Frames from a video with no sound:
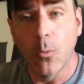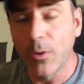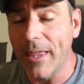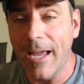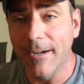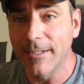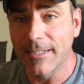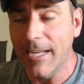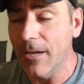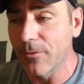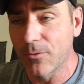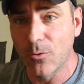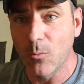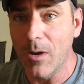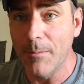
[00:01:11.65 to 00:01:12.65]
without an account
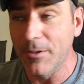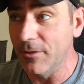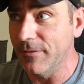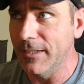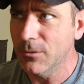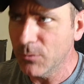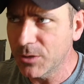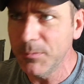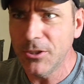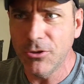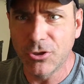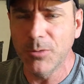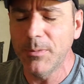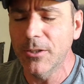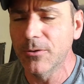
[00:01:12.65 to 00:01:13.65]
through the web interface, which means
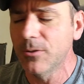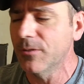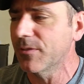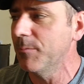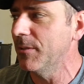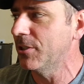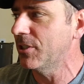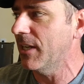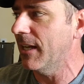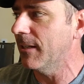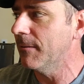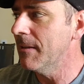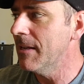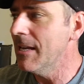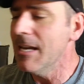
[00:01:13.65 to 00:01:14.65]
you should be able to do it from the
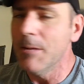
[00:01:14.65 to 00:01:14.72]
shell.